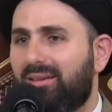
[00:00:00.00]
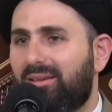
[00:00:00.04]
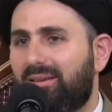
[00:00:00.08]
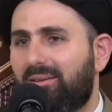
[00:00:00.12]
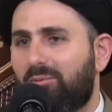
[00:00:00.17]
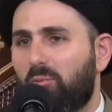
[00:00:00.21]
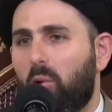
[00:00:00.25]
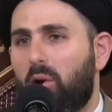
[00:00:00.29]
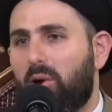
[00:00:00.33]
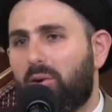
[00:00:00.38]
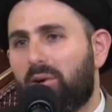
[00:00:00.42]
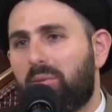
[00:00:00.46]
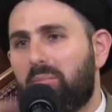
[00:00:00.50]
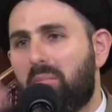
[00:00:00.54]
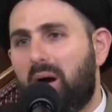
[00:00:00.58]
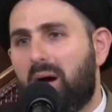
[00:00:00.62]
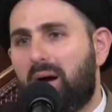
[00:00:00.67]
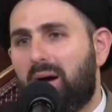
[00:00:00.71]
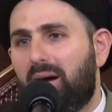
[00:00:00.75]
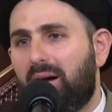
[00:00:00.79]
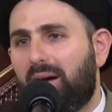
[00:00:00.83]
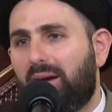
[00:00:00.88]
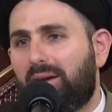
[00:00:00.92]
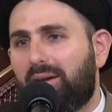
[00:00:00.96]
Where am
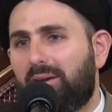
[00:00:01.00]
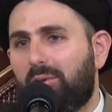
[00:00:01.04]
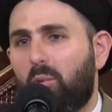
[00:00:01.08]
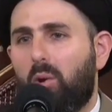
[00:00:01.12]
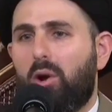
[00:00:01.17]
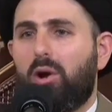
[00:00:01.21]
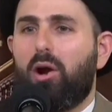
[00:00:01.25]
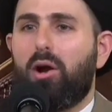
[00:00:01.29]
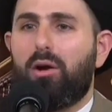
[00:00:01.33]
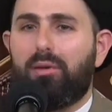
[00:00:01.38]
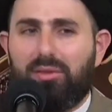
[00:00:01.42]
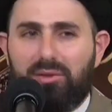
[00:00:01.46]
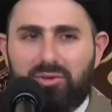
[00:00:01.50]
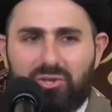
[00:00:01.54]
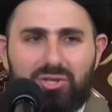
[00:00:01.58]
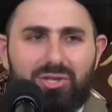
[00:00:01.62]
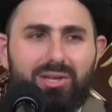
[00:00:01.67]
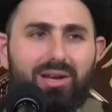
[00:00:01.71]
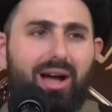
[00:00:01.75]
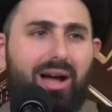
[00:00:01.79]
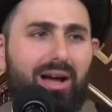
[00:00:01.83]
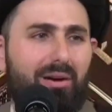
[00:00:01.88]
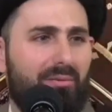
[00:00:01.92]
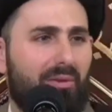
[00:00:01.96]
I? Where are the
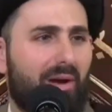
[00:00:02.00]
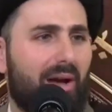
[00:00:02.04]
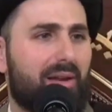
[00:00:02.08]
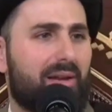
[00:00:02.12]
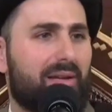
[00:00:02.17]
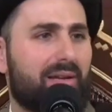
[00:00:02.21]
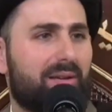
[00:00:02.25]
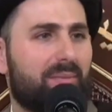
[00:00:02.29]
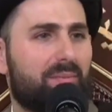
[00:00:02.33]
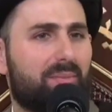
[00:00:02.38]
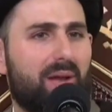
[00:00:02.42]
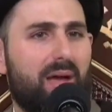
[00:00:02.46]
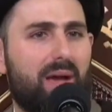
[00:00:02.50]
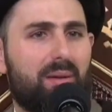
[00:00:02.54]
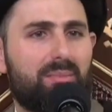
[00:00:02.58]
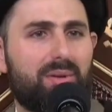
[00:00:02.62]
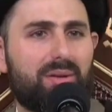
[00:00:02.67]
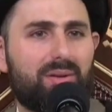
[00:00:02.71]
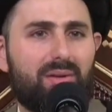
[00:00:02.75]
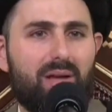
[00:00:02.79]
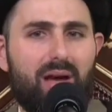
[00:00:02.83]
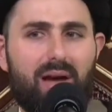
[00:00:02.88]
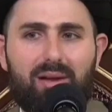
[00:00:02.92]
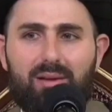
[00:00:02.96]
Shi'a of Ali ibn Abi
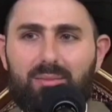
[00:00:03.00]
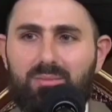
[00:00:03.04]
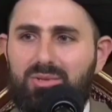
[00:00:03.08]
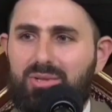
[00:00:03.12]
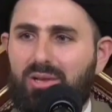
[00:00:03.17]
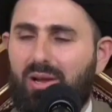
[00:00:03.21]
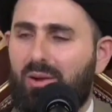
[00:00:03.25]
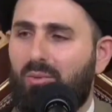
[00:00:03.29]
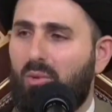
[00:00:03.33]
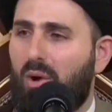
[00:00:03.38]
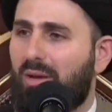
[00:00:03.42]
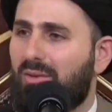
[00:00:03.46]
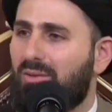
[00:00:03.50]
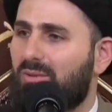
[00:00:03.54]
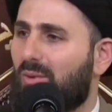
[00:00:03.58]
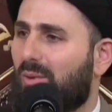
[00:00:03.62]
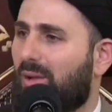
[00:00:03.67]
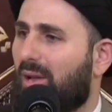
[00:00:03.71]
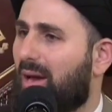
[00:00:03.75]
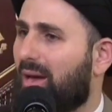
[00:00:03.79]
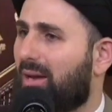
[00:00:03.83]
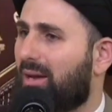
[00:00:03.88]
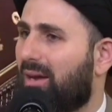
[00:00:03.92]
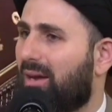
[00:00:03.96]
Talib salawatullah?